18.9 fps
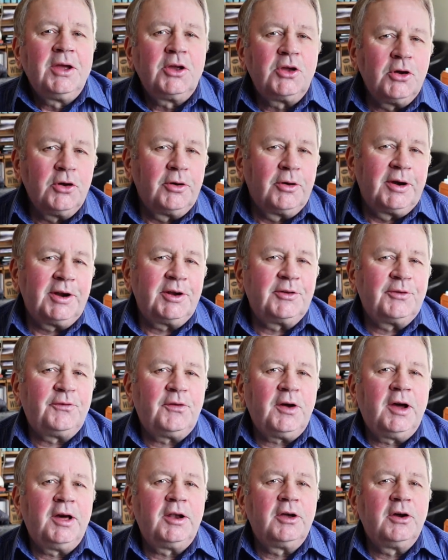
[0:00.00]
Kia ora te
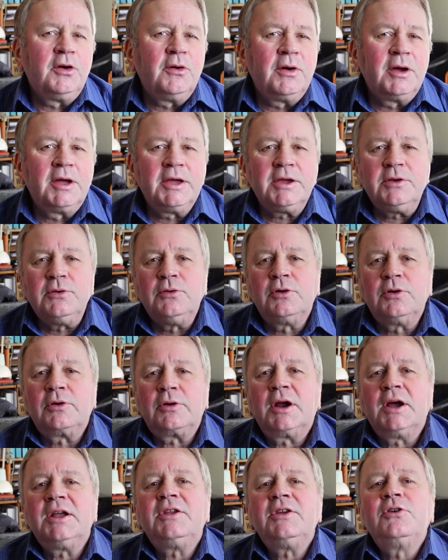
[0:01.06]
whanau, uh, i o
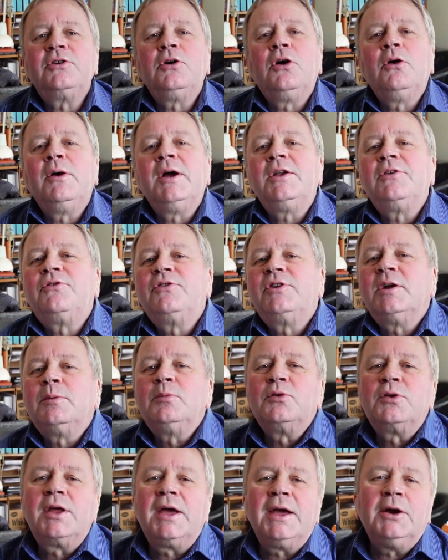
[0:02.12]
karaiti ko, Andrew
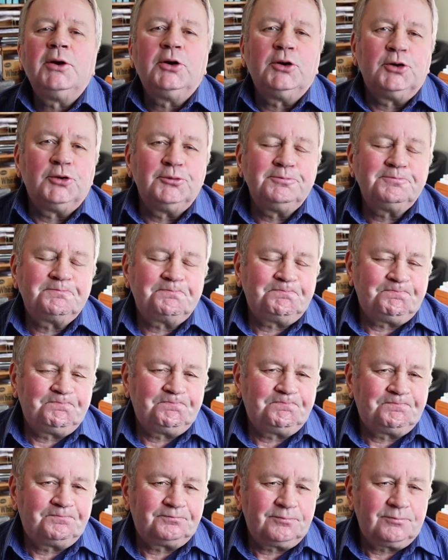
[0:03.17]
Doubleday aho.
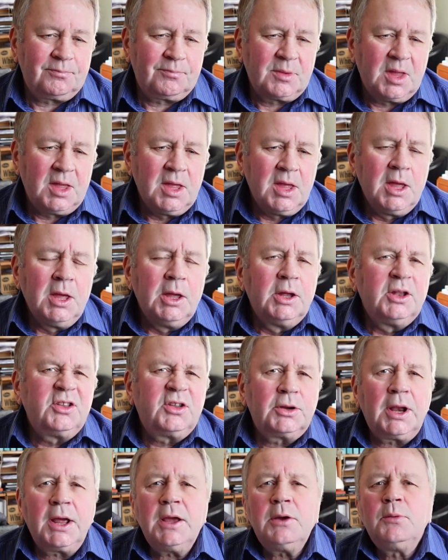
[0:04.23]

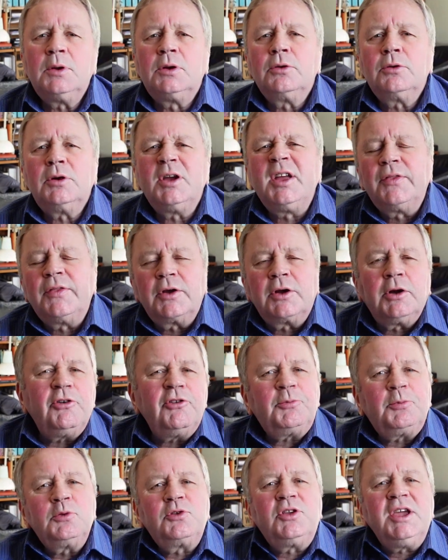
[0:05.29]
Today we're looking at the
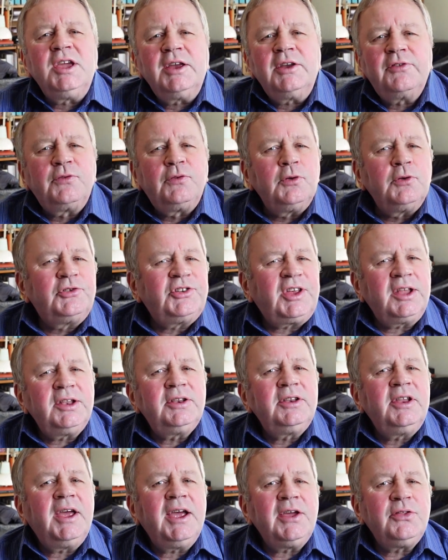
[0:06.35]
Gospel text for
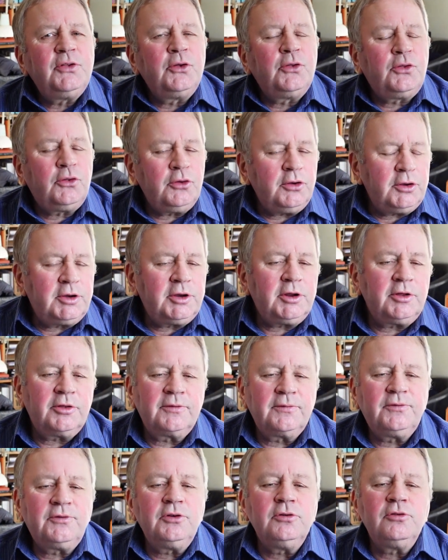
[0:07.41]
Sunday the 30th
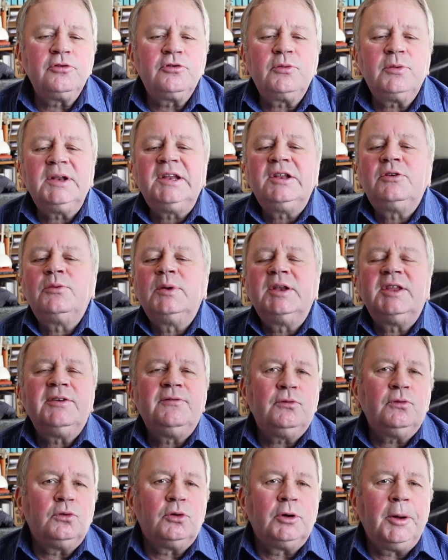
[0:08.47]
of June
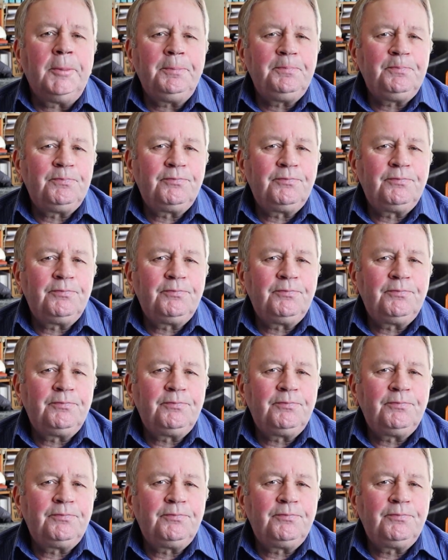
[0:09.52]
2024.